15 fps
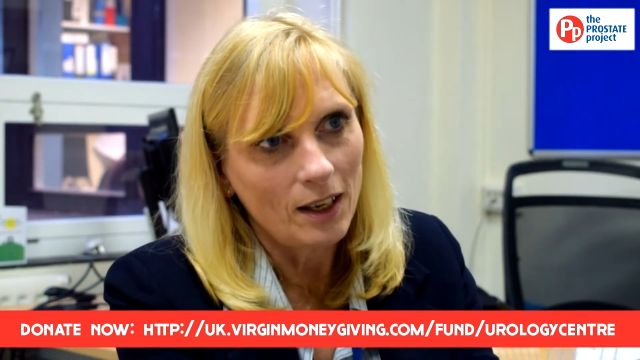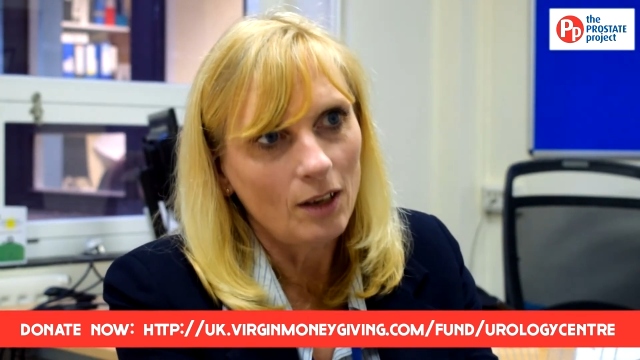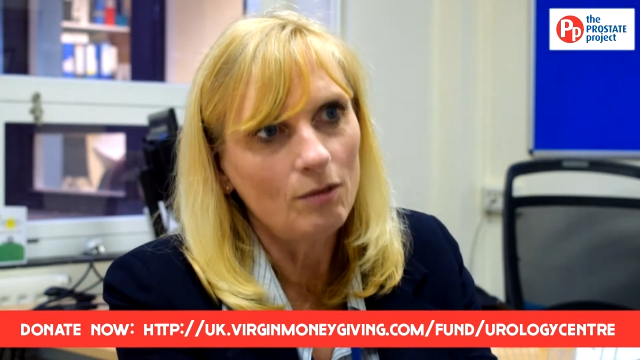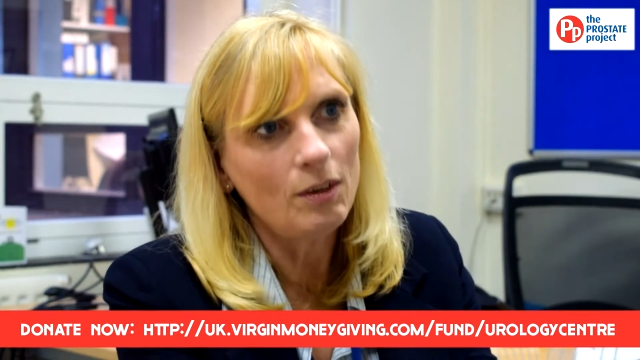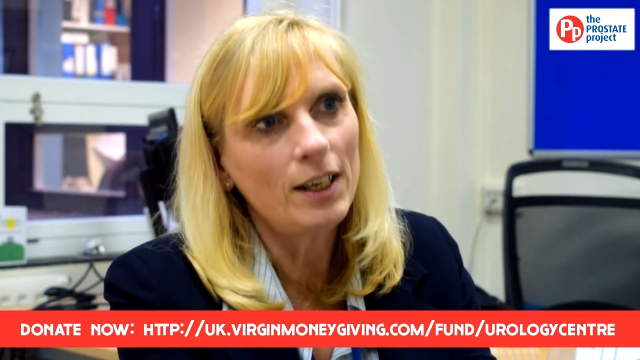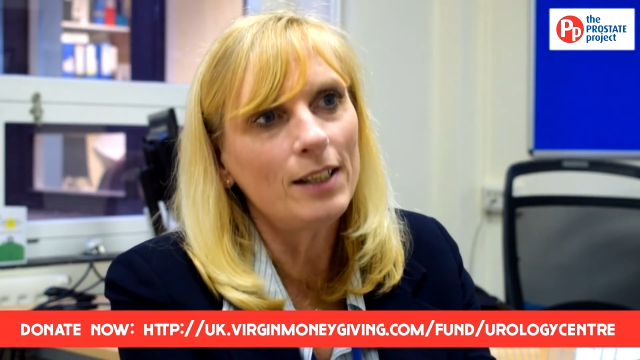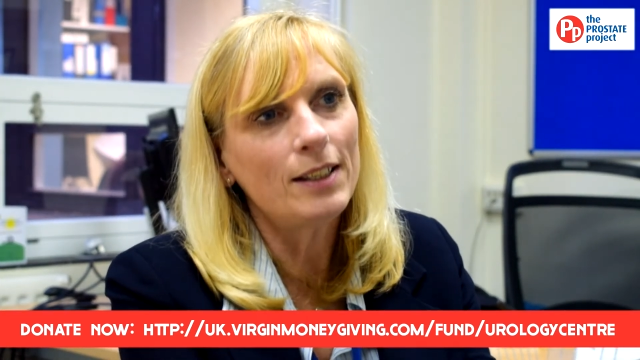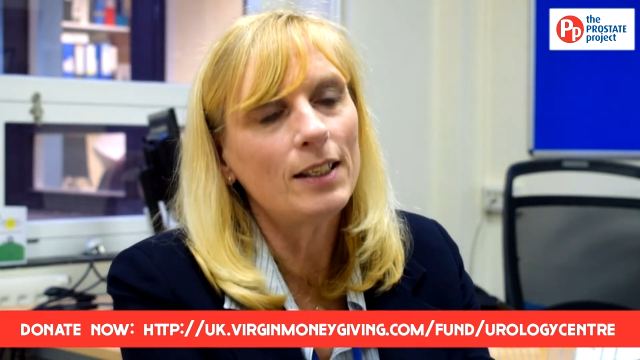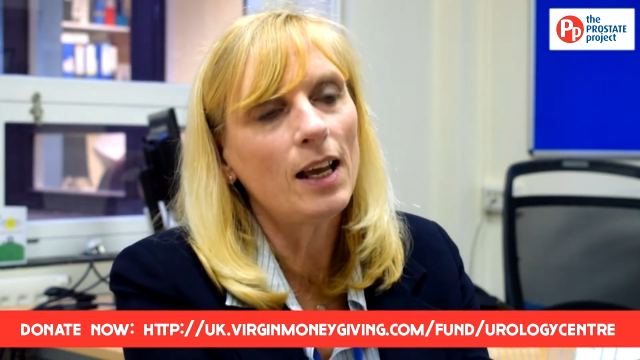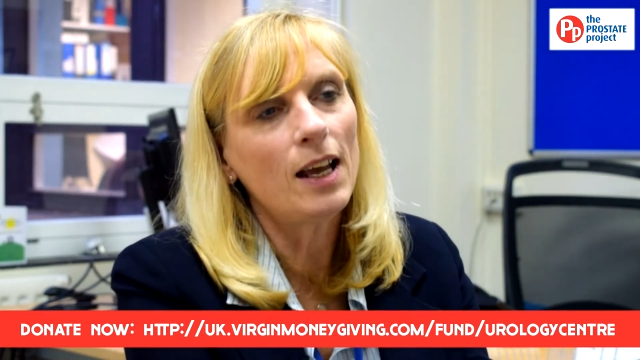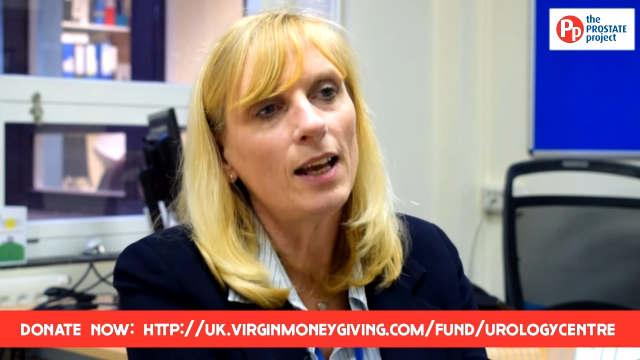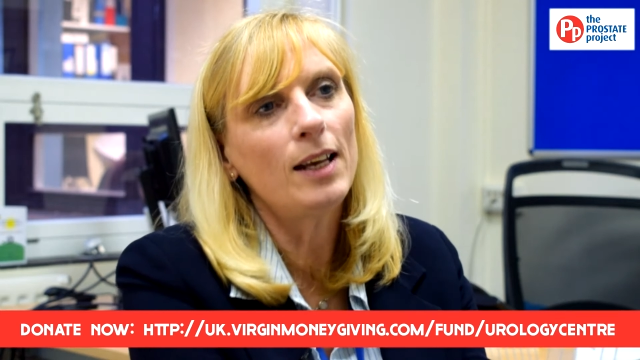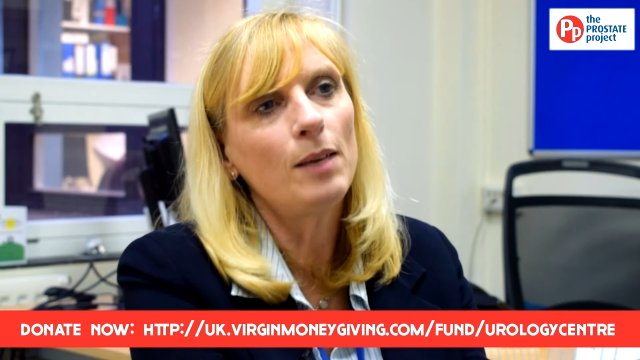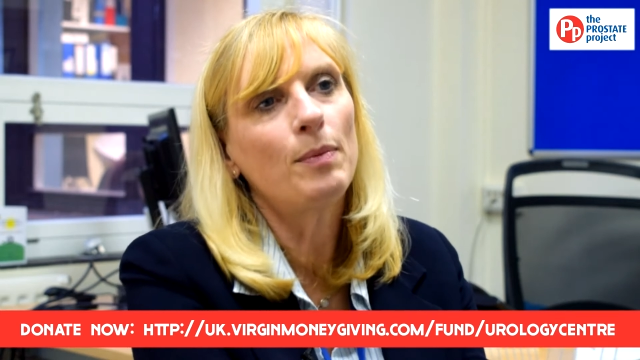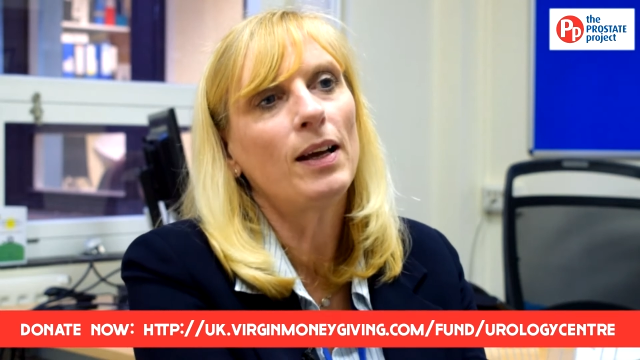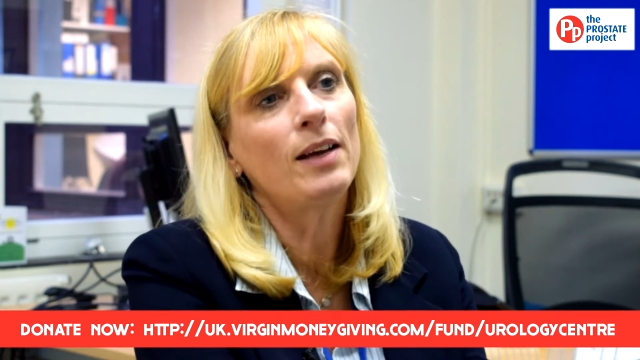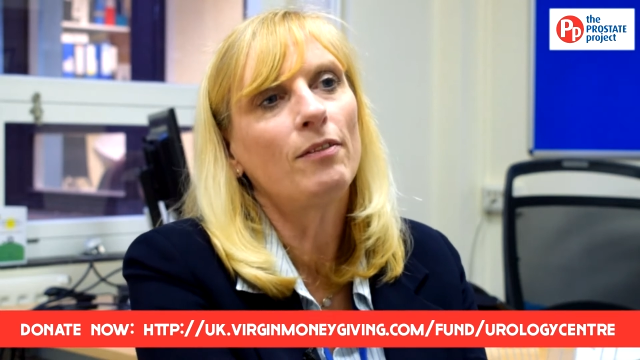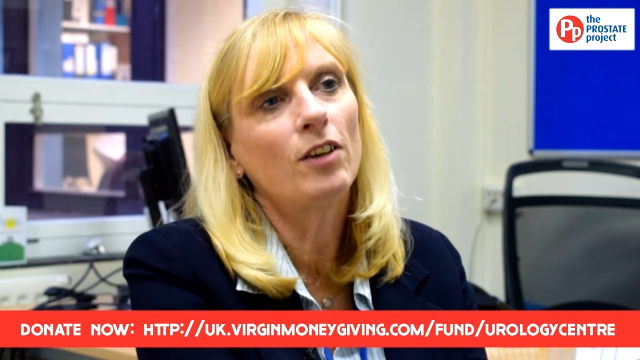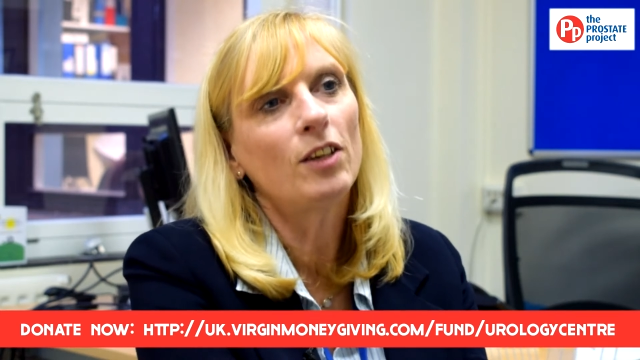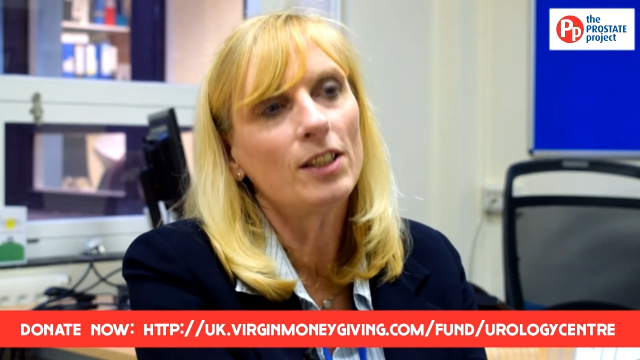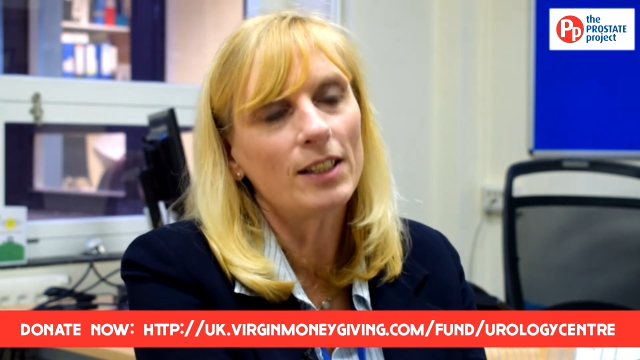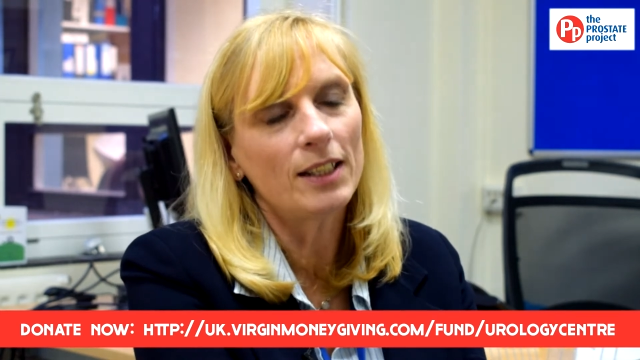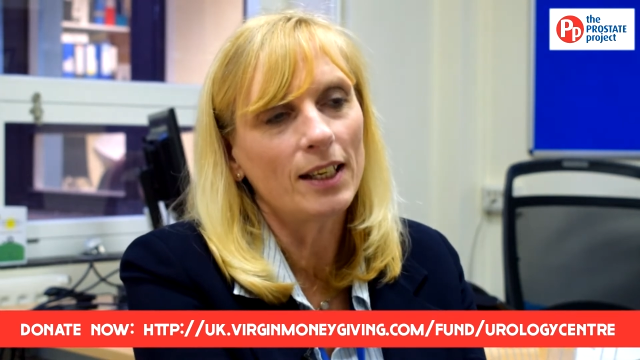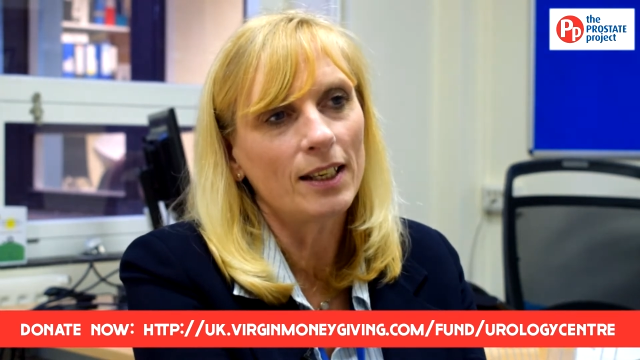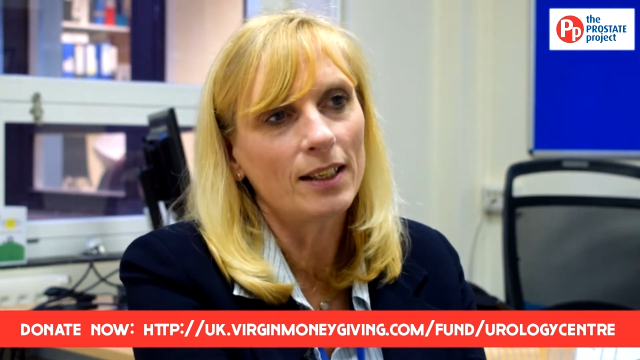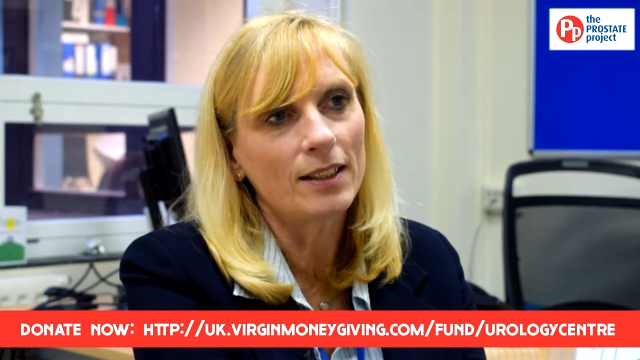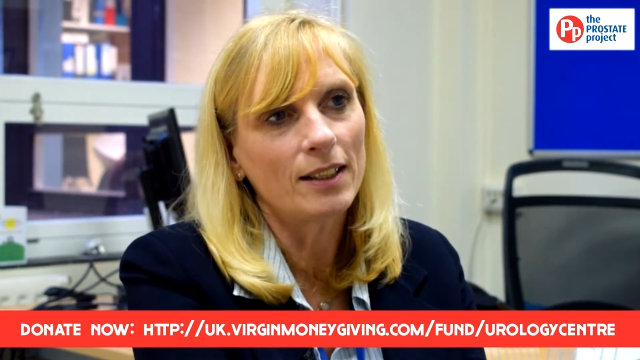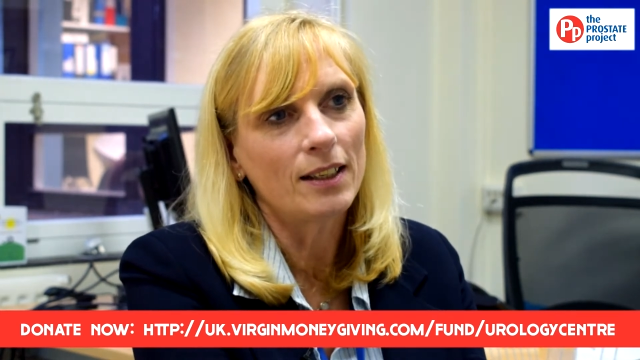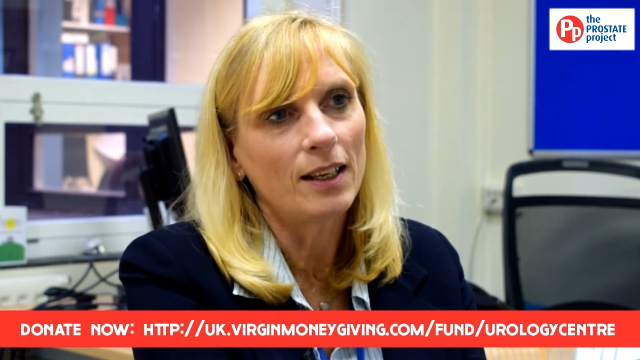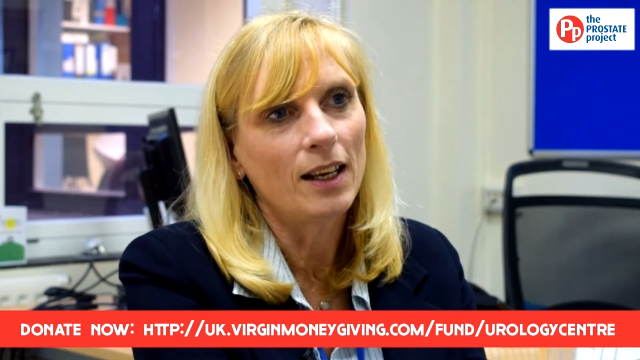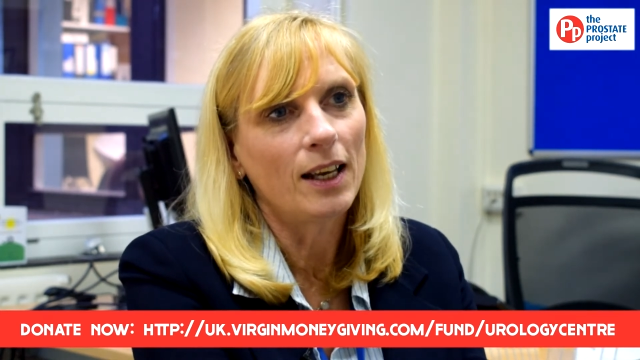run entirely by volunteers,